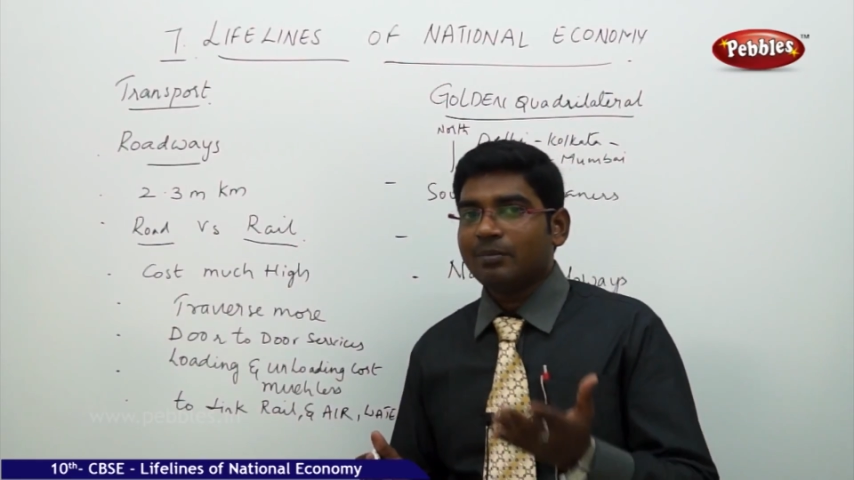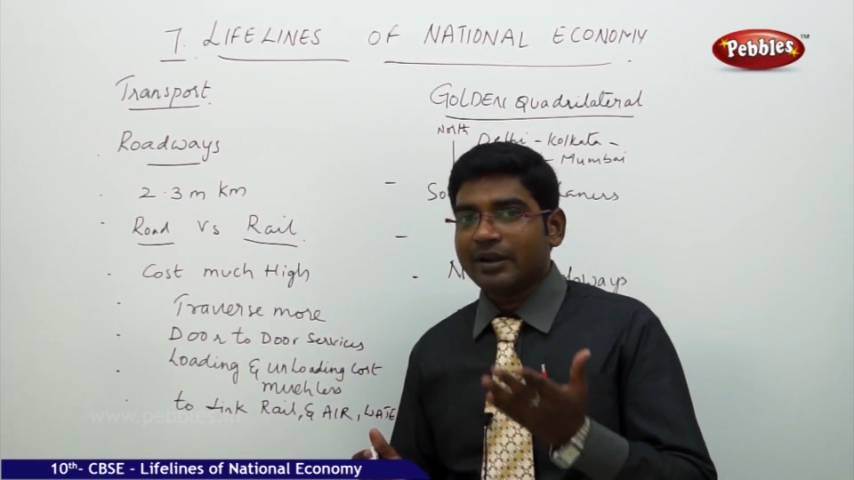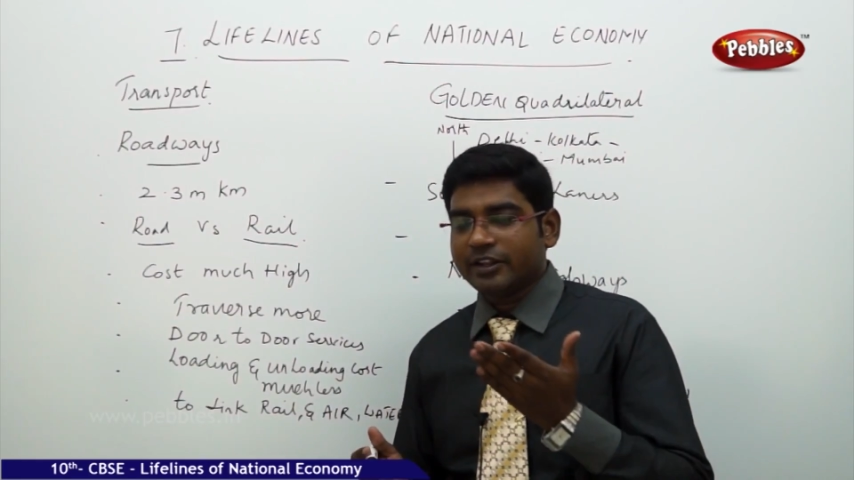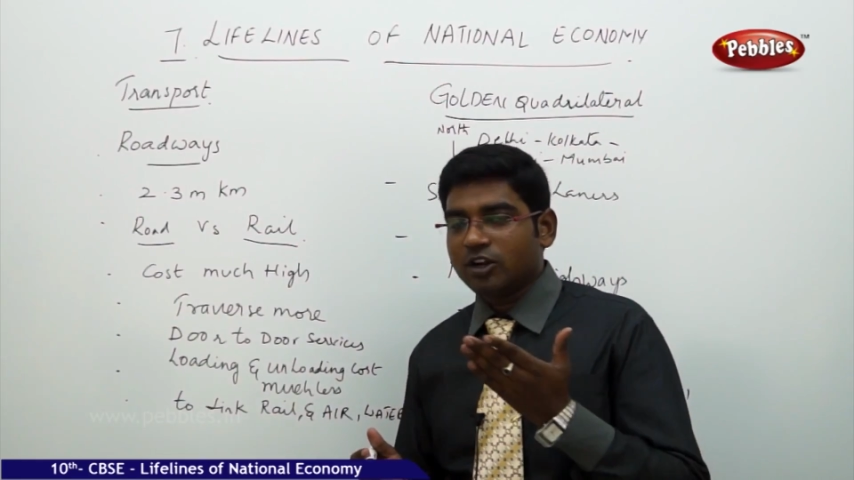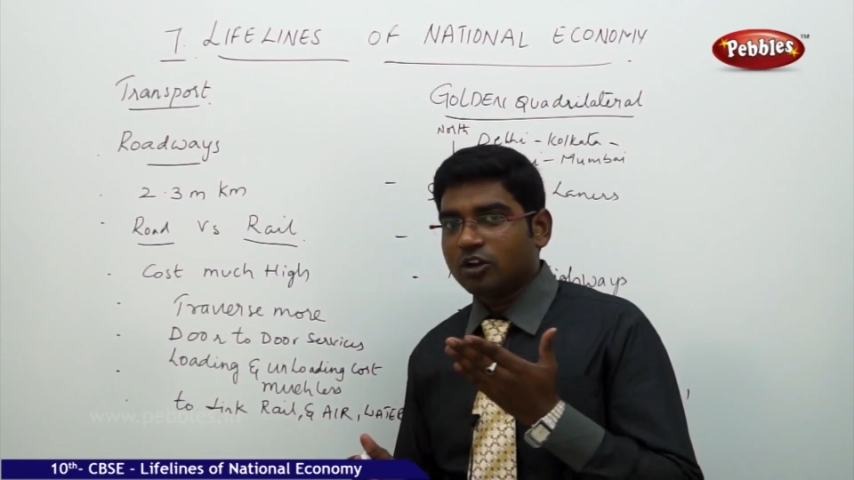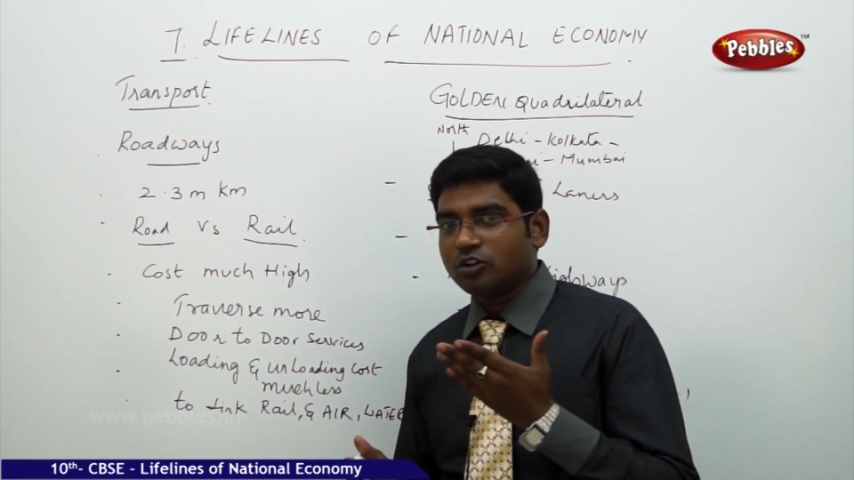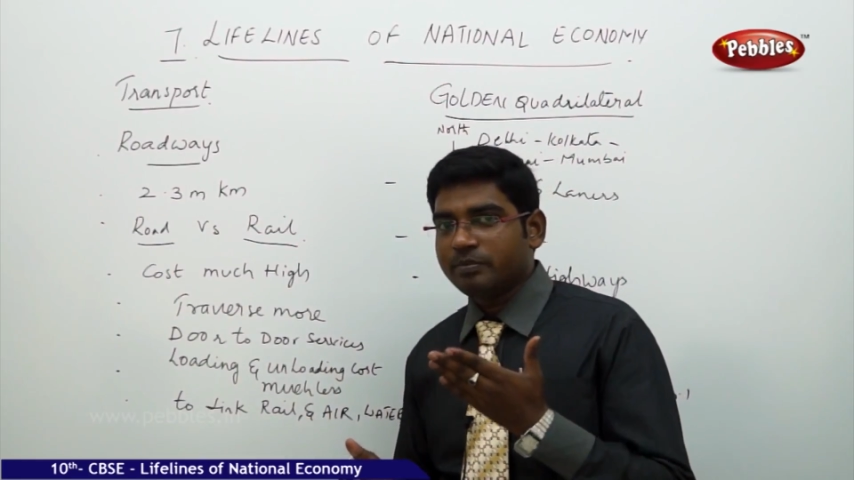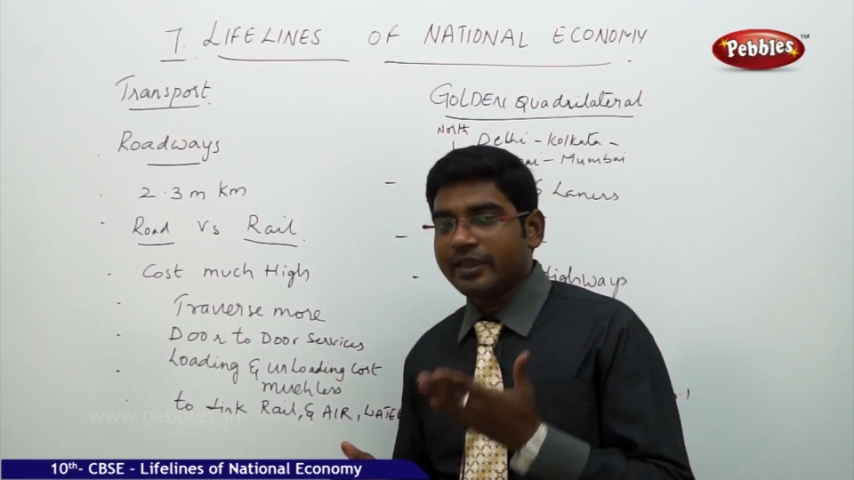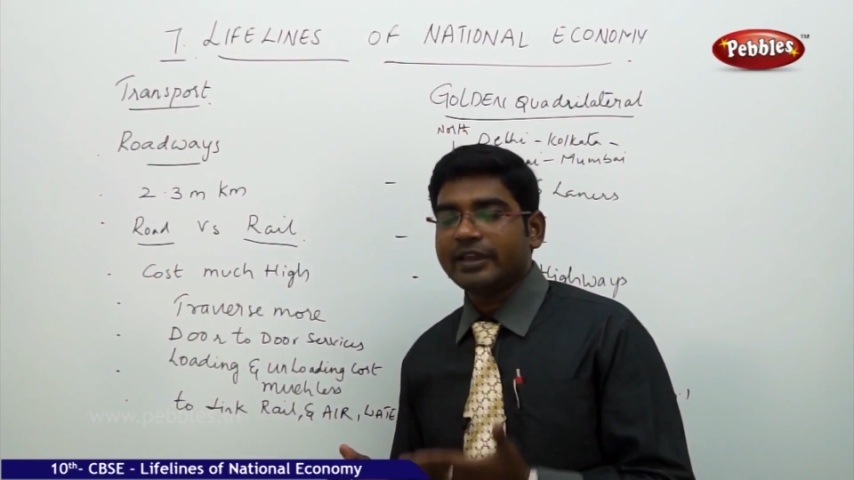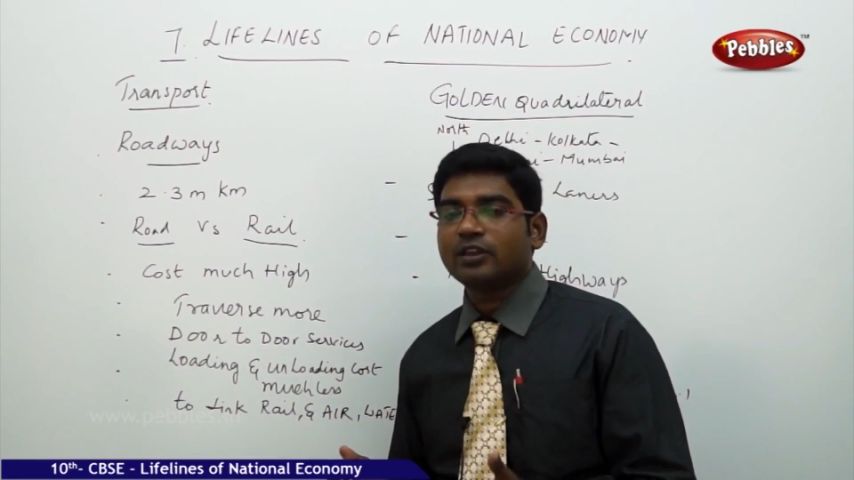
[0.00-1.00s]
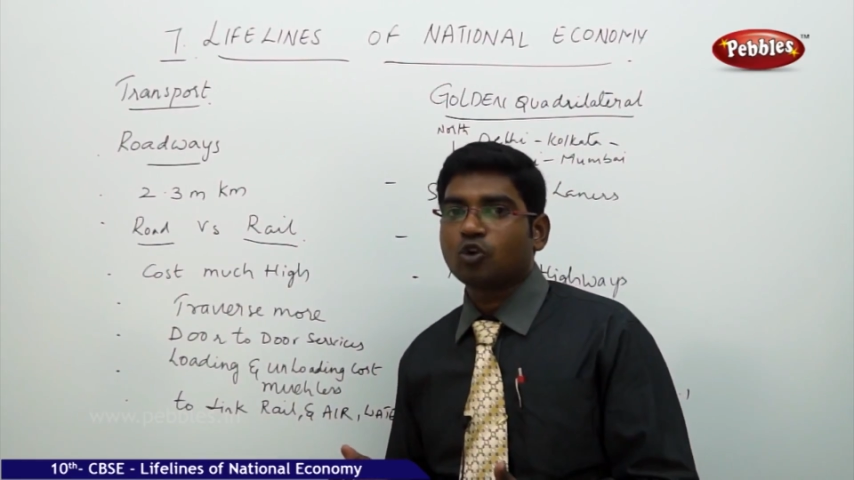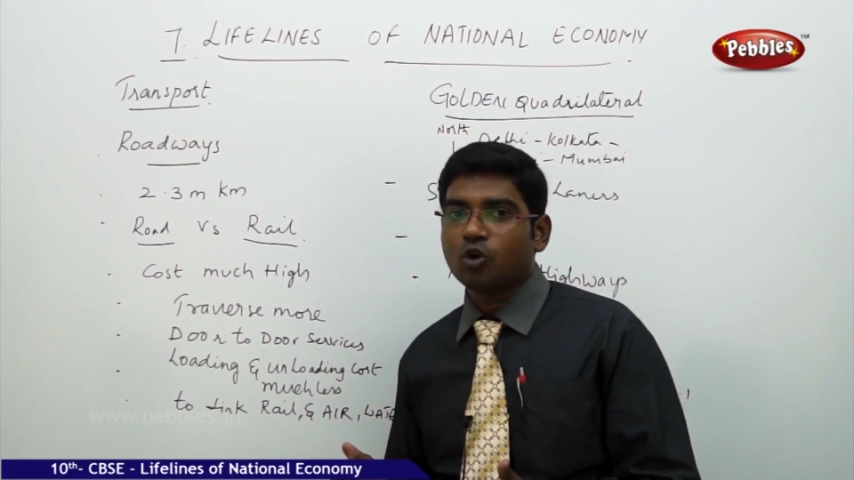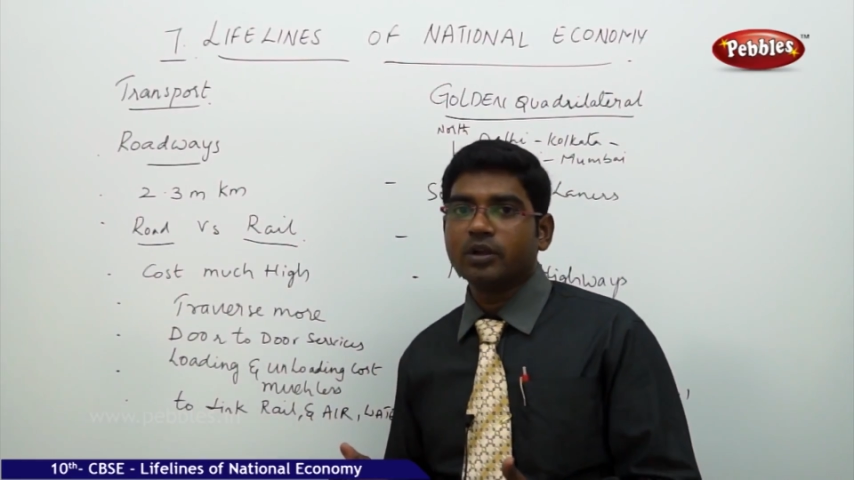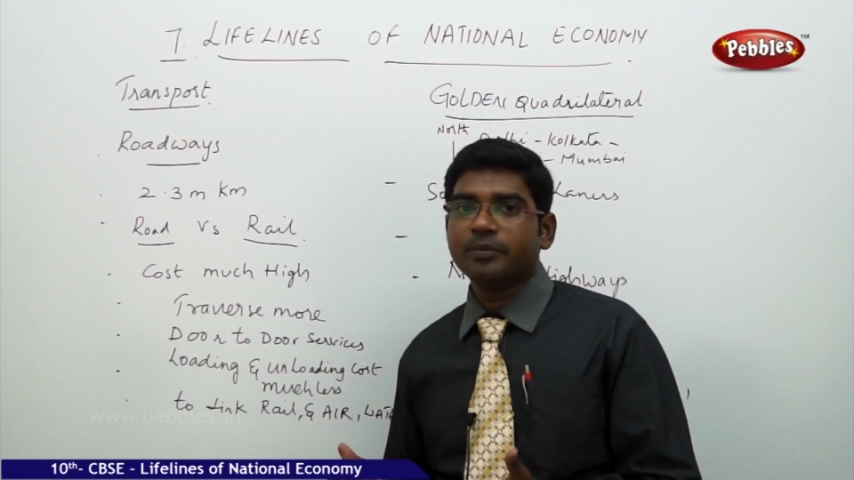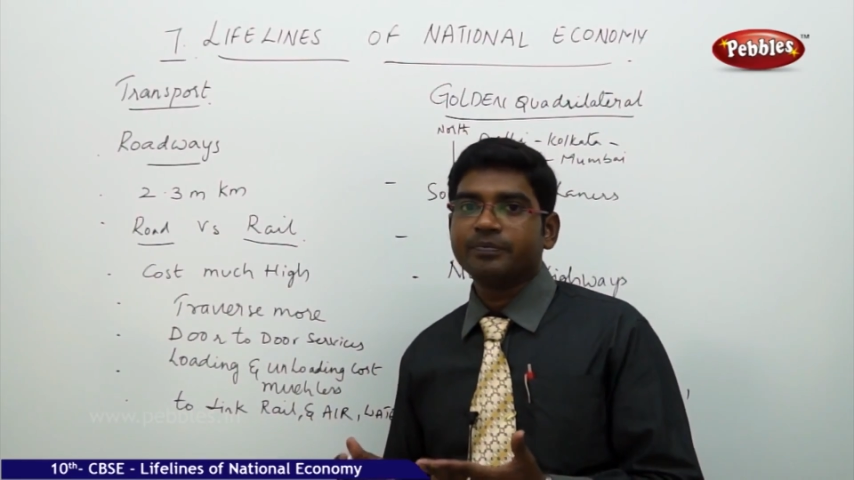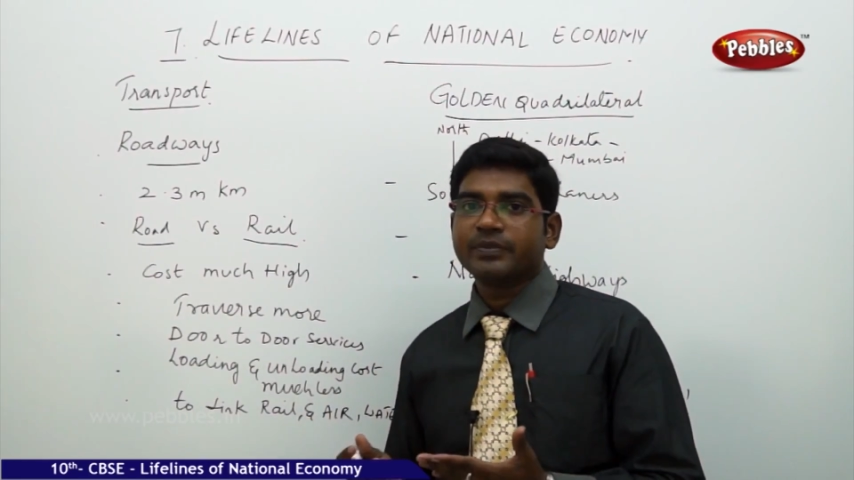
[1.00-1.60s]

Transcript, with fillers: but in order to make road